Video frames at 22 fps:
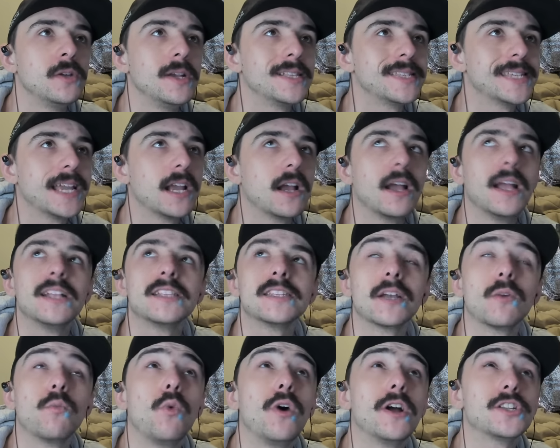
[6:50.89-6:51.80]
It's like it's
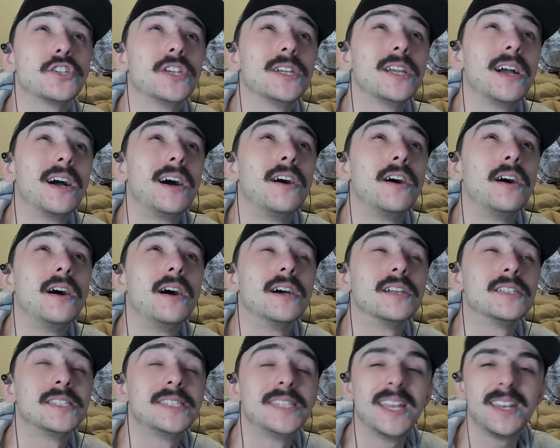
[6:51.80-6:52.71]
like watching a, a
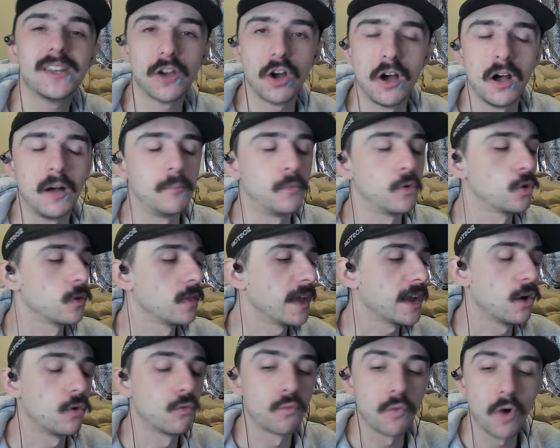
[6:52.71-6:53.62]
sitcom or
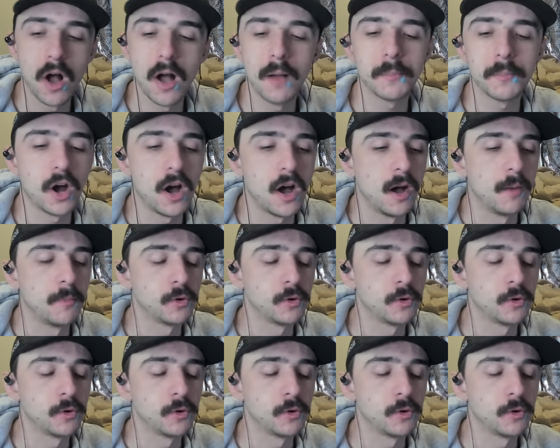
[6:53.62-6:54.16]
like a rom com